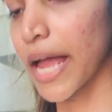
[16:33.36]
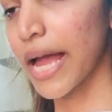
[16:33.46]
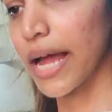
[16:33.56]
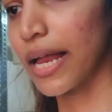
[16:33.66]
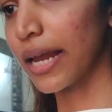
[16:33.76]

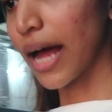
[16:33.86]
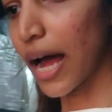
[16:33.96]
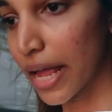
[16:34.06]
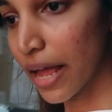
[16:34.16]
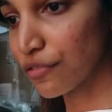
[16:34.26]
and
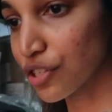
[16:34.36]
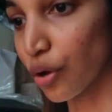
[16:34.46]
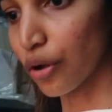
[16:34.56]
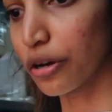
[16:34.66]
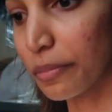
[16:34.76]
I have just
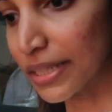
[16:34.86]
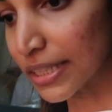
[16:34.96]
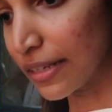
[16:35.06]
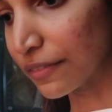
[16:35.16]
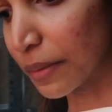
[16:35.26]
ordered
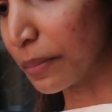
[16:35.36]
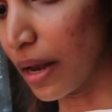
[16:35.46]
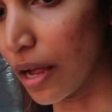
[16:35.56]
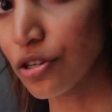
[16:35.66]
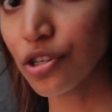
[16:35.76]
myself some
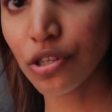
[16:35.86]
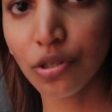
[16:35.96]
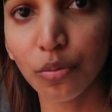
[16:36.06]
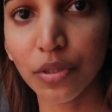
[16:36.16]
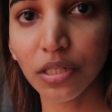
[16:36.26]
lunch,
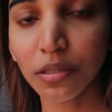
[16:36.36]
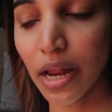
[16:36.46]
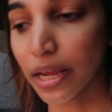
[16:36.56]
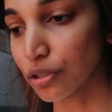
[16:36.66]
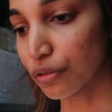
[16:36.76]
so we're just
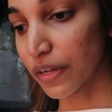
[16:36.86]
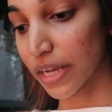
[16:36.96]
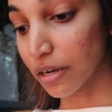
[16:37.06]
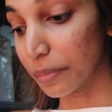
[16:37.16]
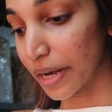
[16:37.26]
like sort of
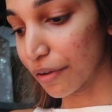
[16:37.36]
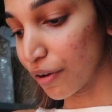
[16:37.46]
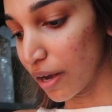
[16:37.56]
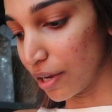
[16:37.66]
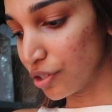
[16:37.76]
taking a break
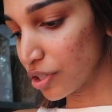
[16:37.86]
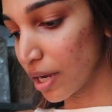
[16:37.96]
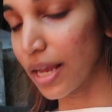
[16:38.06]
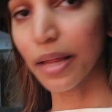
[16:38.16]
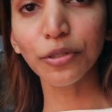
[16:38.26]
for lunch.
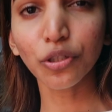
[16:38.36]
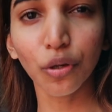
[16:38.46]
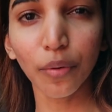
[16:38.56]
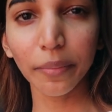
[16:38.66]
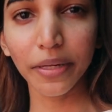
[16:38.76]
Let me show you what